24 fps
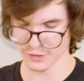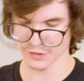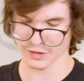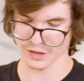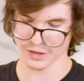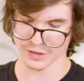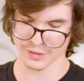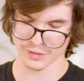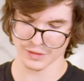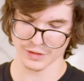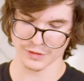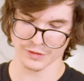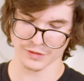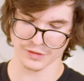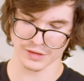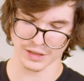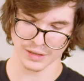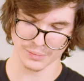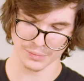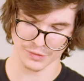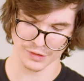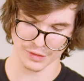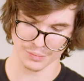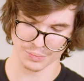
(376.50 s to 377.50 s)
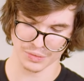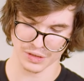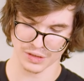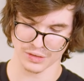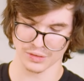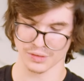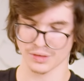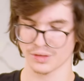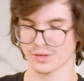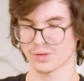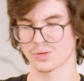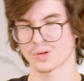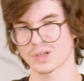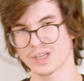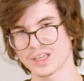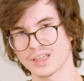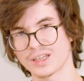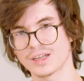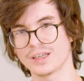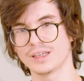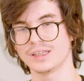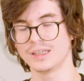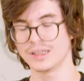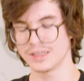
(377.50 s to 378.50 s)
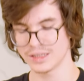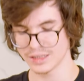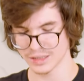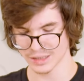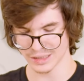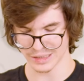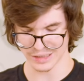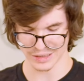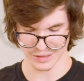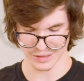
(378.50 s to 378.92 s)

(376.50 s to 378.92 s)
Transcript: These like, these stems up here, they're okay to eat.